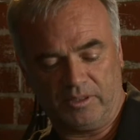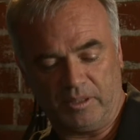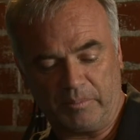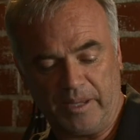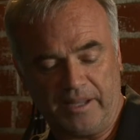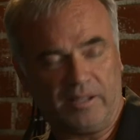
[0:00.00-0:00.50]

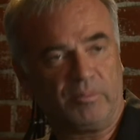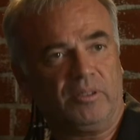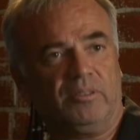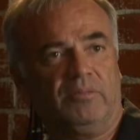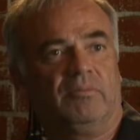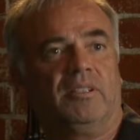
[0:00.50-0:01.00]

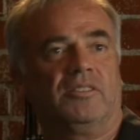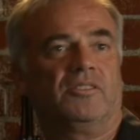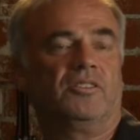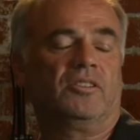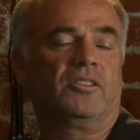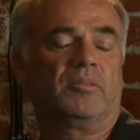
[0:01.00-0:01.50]
dependable, it's
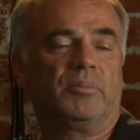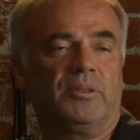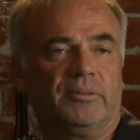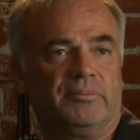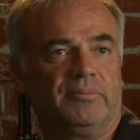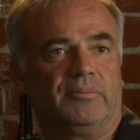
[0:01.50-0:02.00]
durable,